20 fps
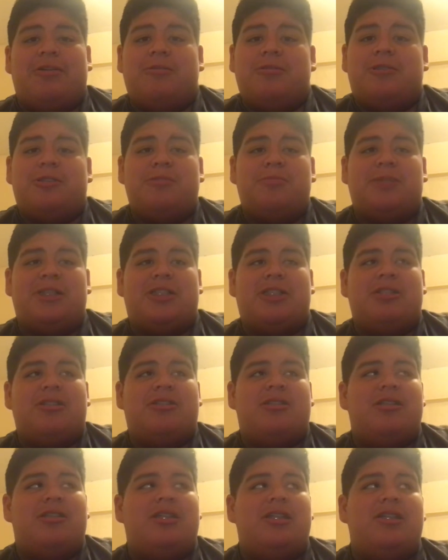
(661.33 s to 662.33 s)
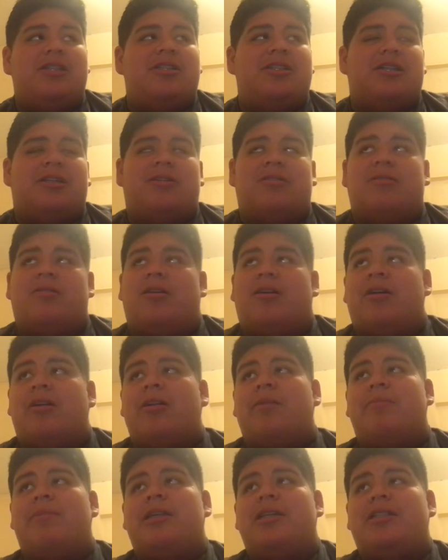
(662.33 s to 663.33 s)
go too much into detail.
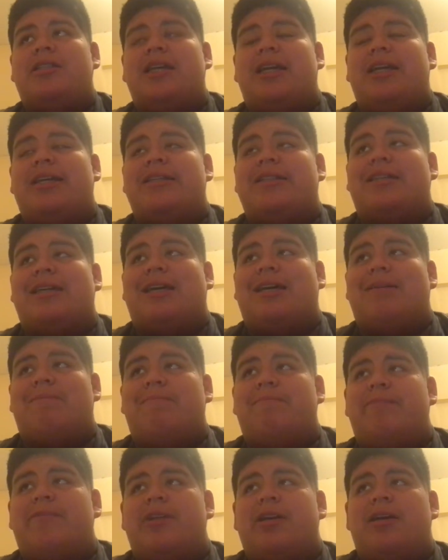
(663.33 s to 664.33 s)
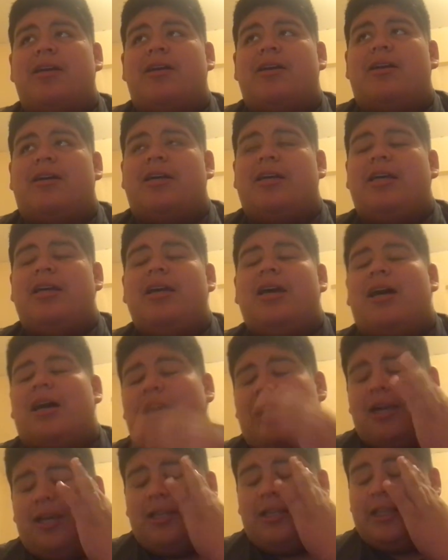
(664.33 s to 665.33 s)
All I'm going to say is that he,
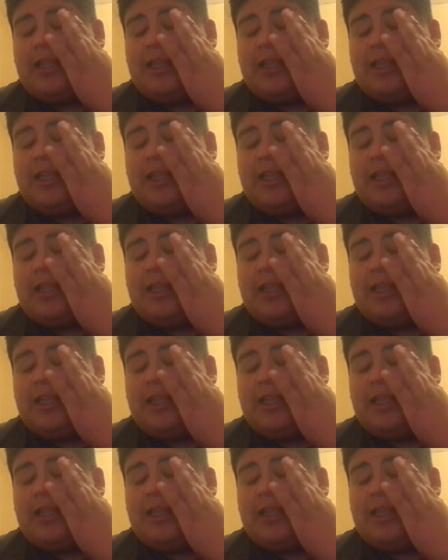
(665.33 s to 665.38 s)
uh,